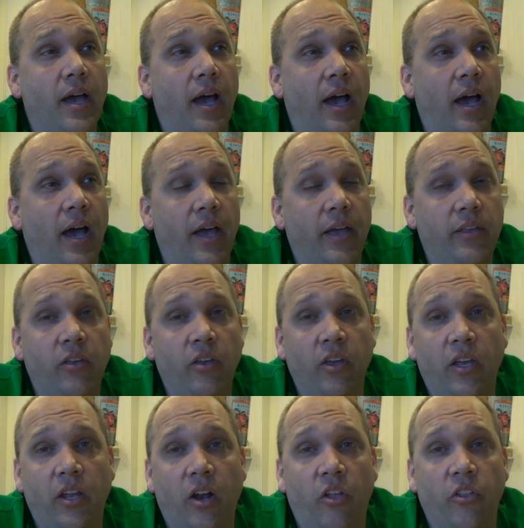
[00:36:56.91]
You can
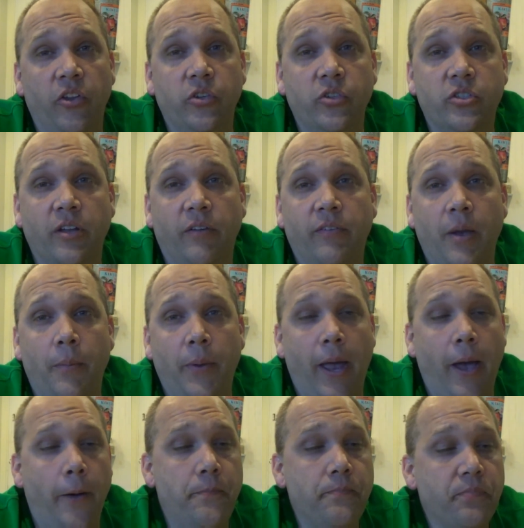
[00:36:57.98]
get all the new stuff coming
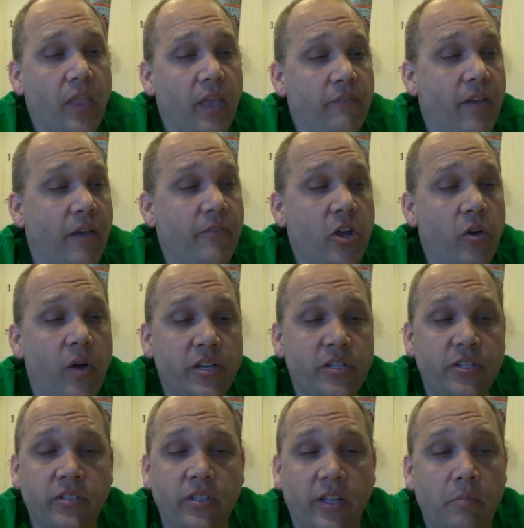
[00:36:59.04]
out. If you have any
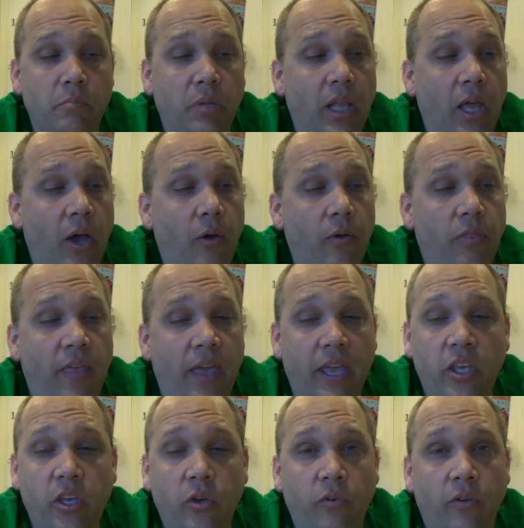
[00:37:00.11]
questions, leave them below.
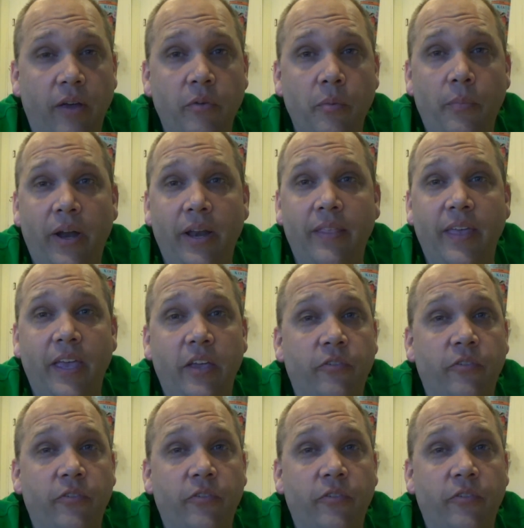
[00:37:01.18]
Thank you, everybody. Thank you